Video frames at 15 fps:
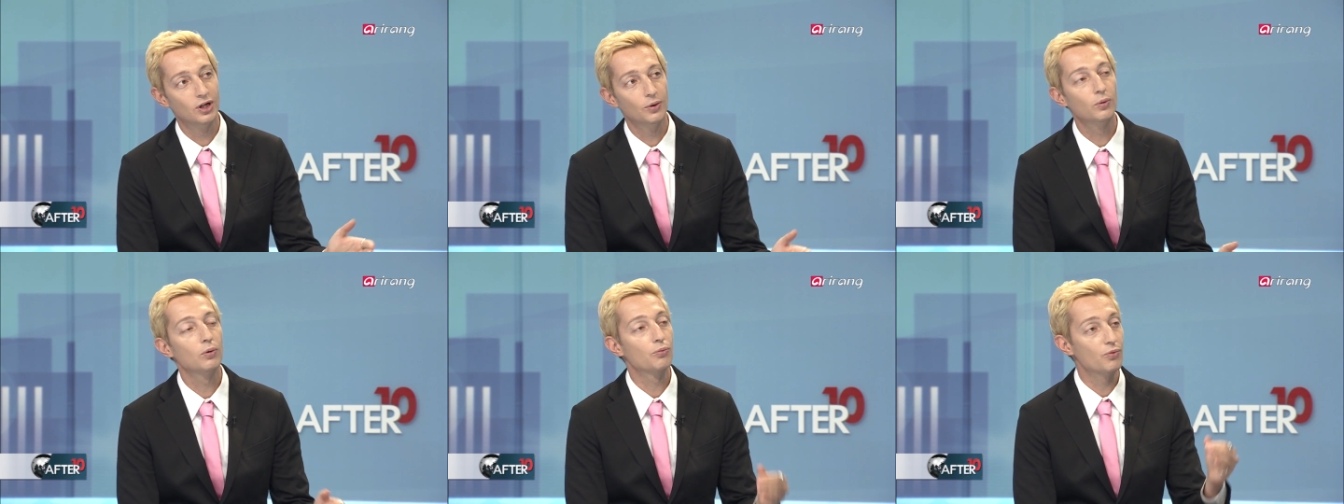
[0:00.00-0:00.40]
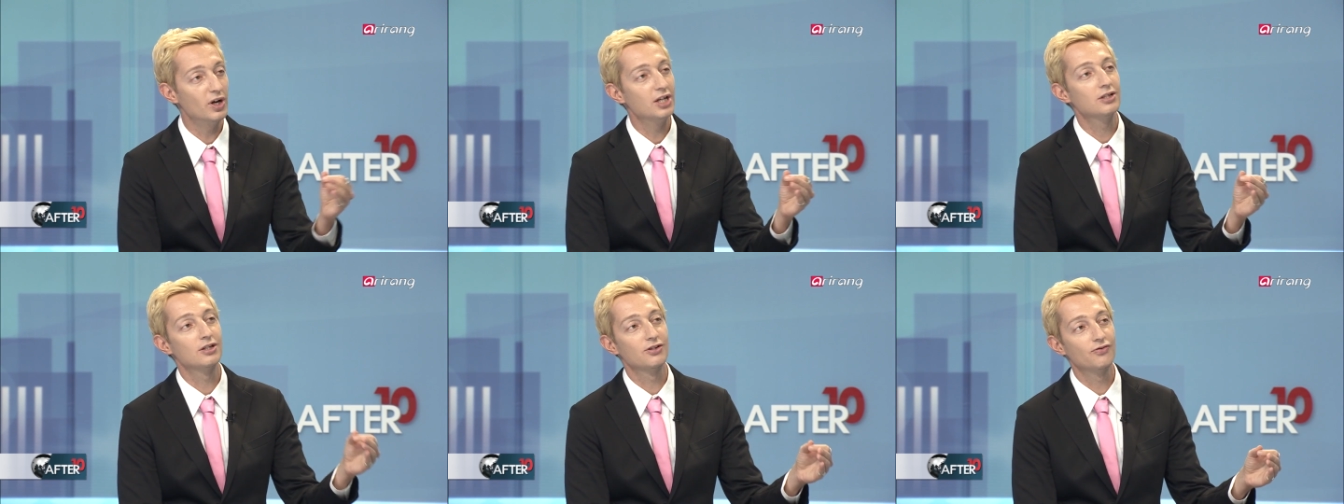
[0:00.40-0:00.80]
He will
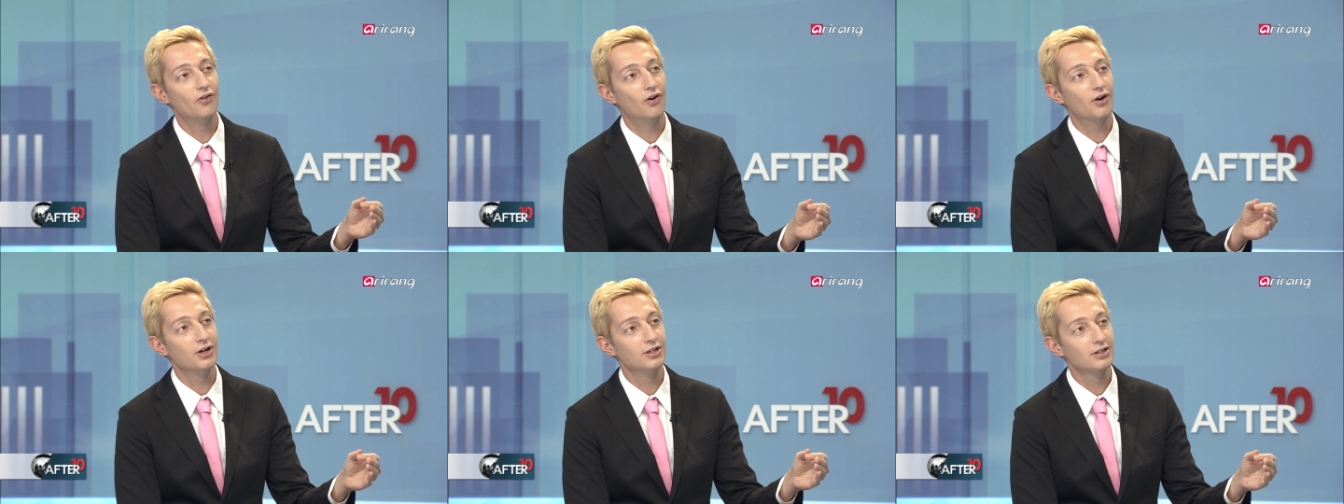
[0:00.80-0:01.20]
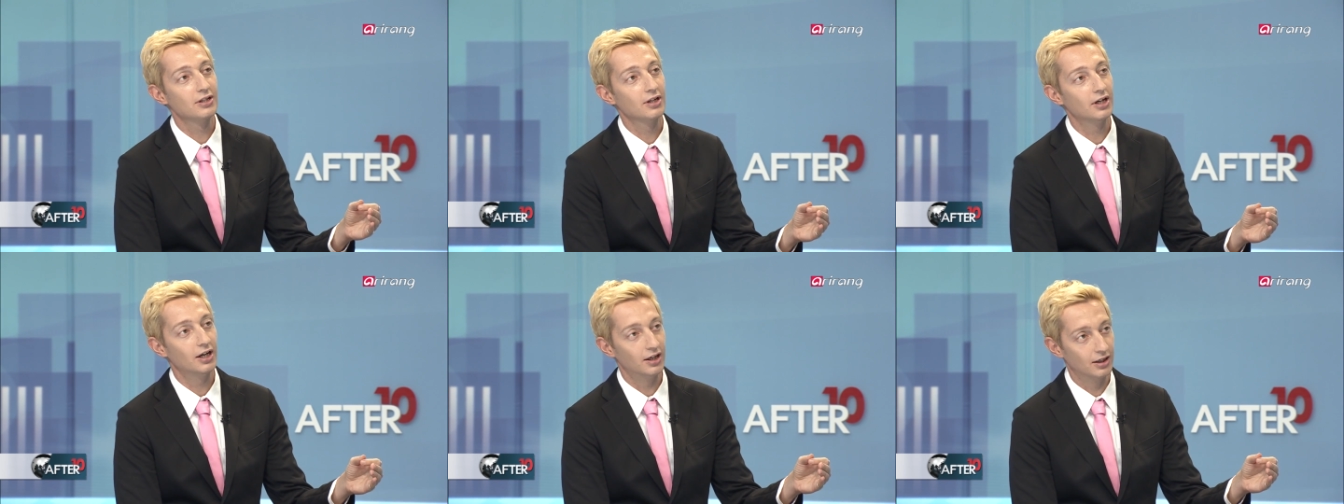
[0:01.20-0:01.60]
raise his voice,
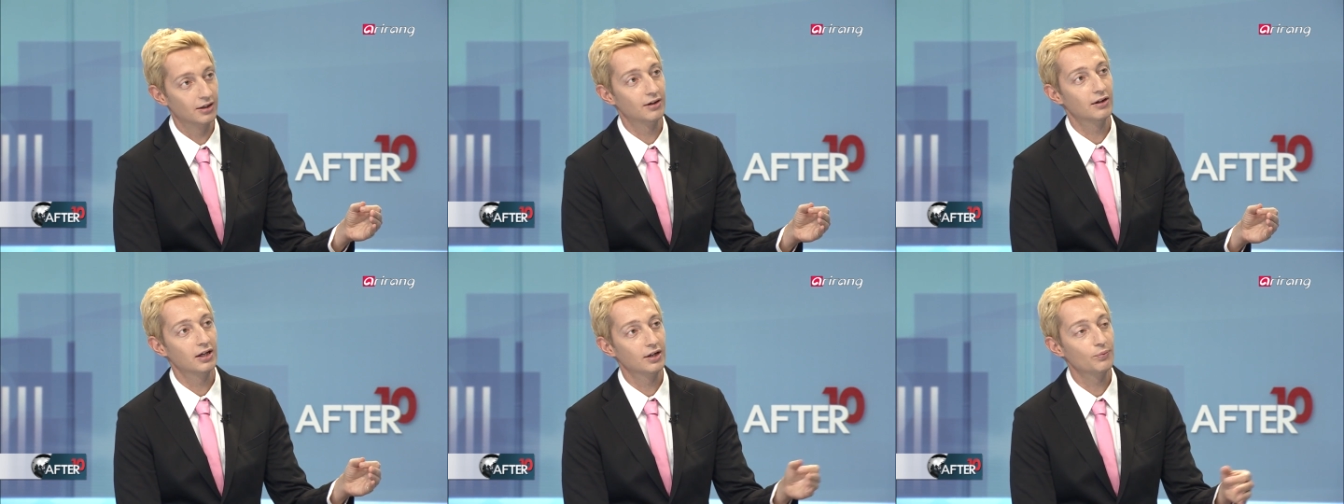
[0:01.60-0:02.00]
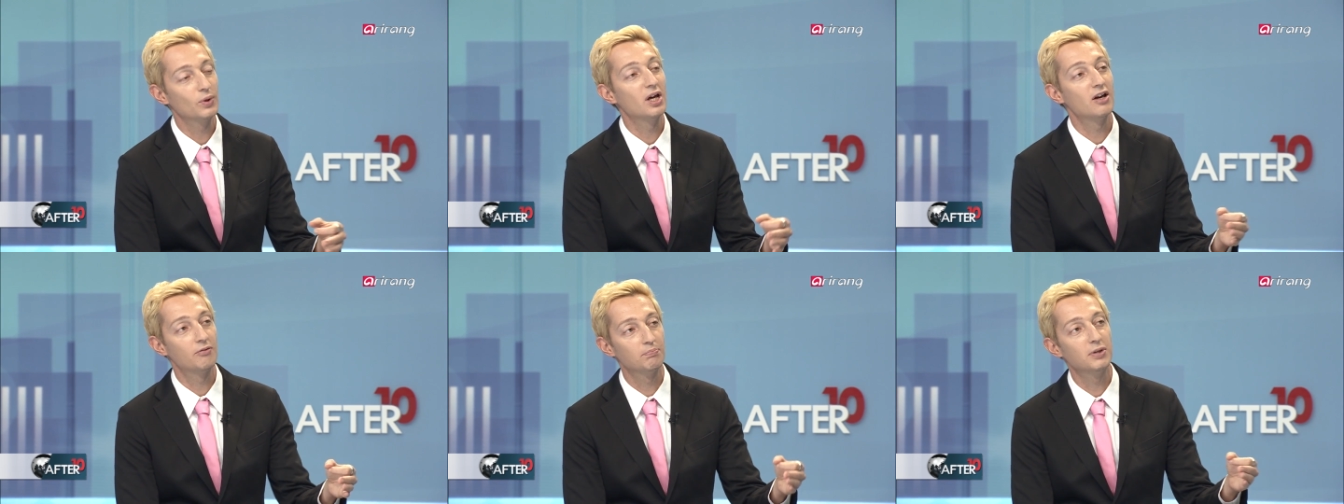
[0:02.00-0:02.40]
you know, and
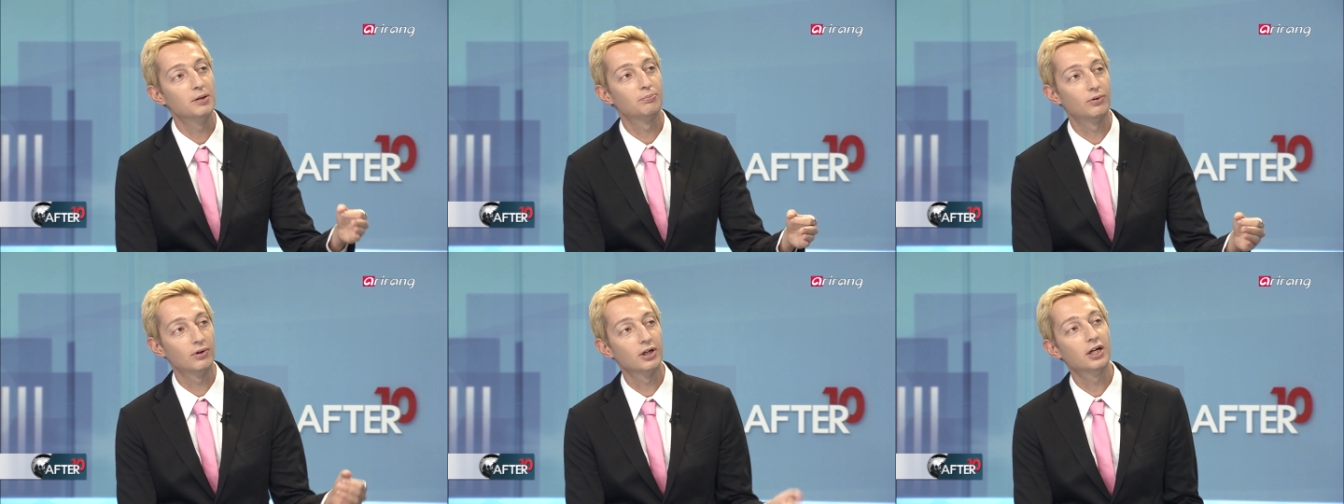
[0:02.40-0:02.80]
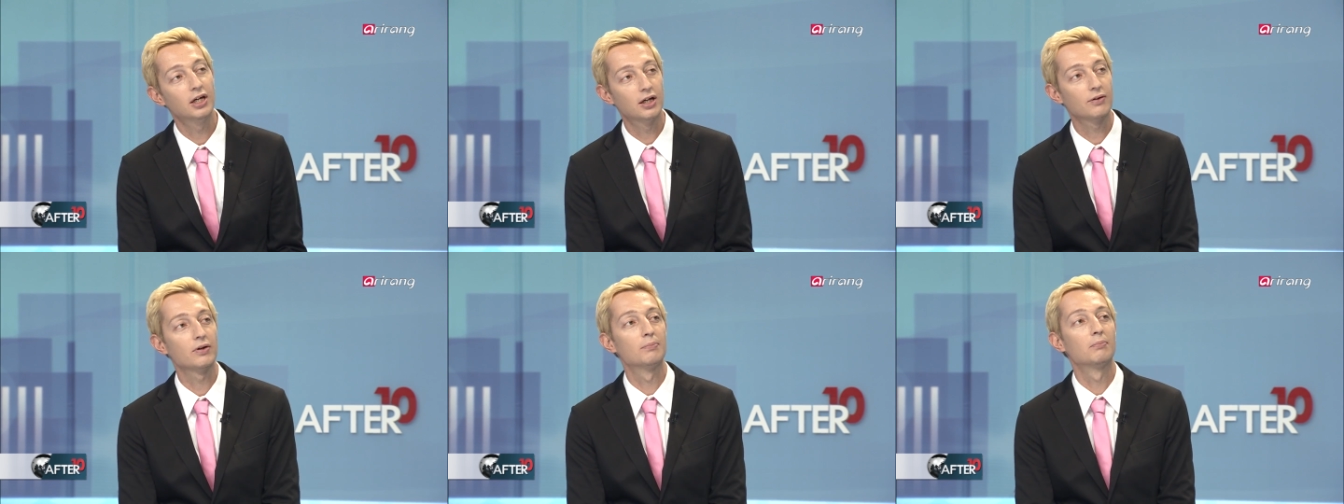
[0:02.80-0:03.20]
we have people
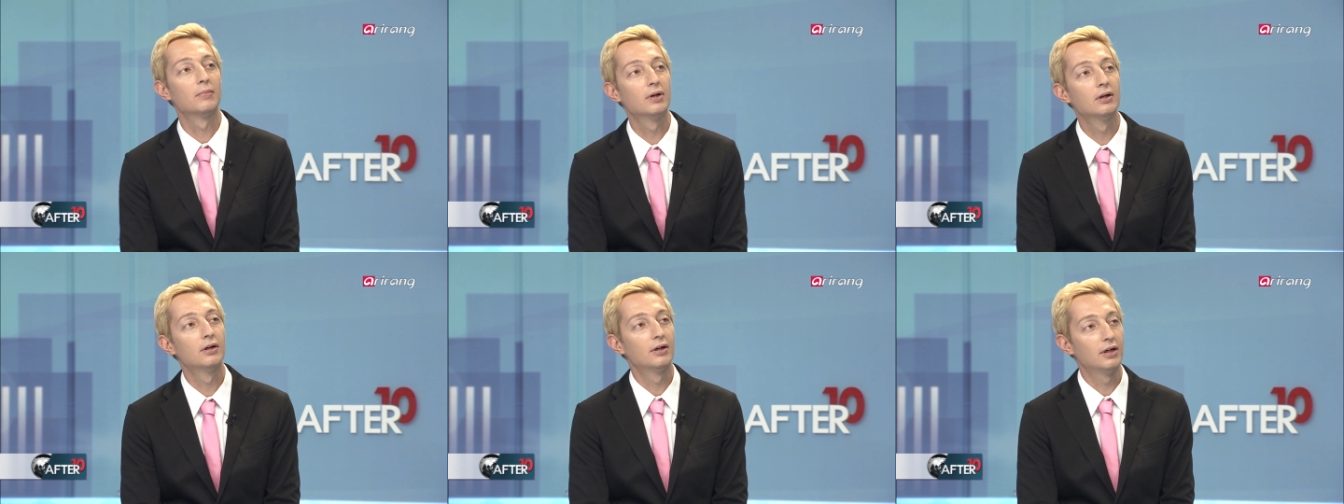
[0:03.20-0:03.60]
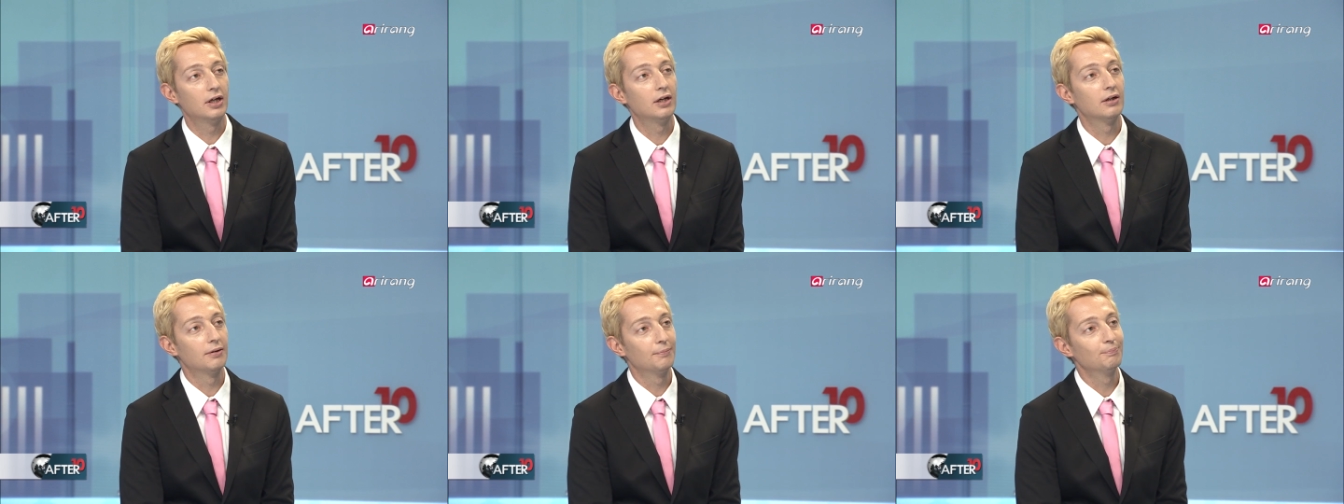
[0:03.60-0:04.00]
hear him,
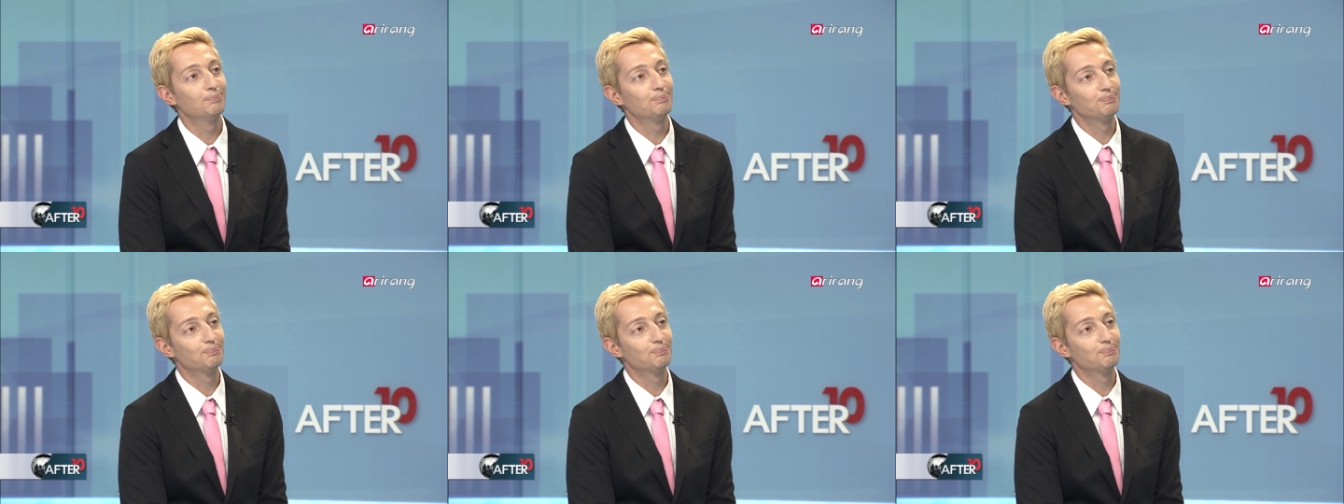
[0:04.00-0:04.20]
you know.